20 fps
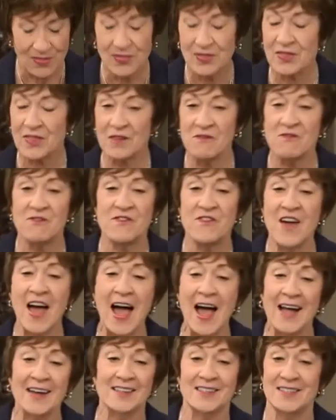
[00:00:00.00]
the
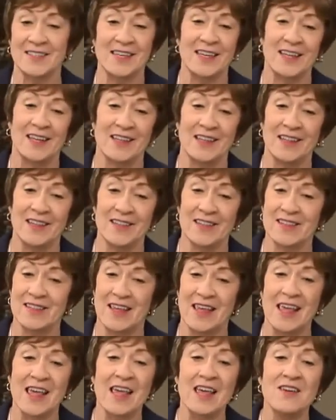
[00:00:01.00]
fact is
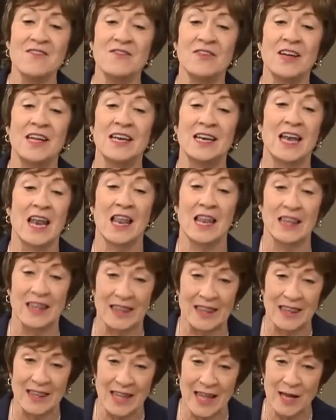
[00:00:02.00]
even
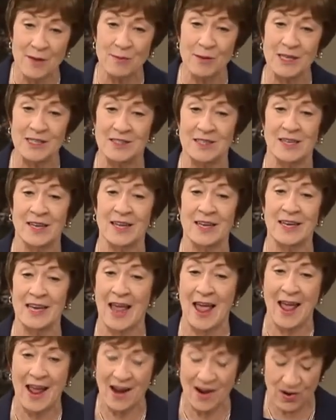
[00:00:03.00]
limited
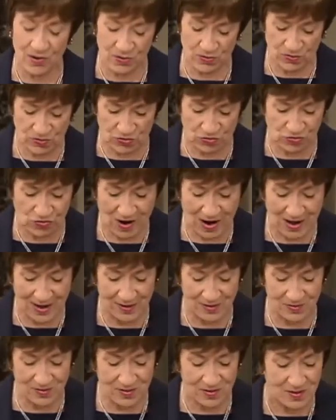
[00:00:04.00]

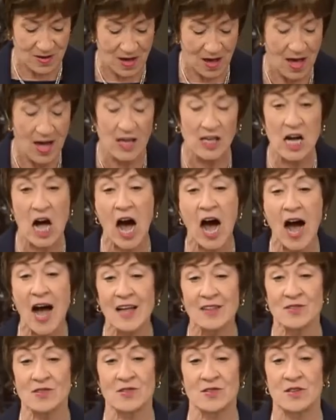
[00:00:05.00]
airstrikes
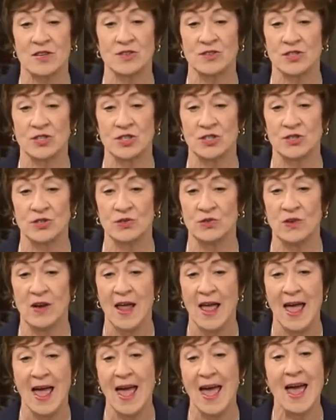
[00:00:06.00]
constitute
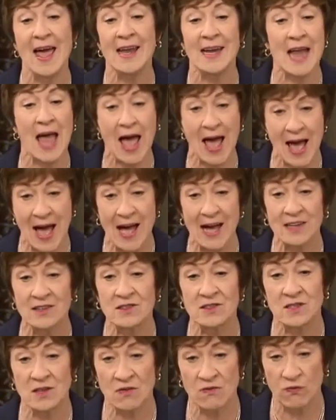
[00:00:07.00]
an
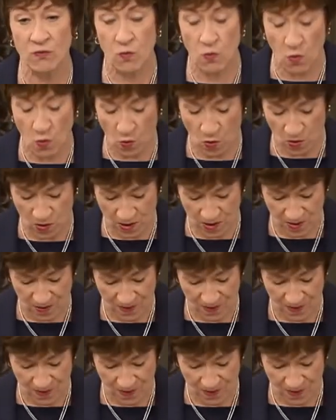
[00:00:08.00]
act of war.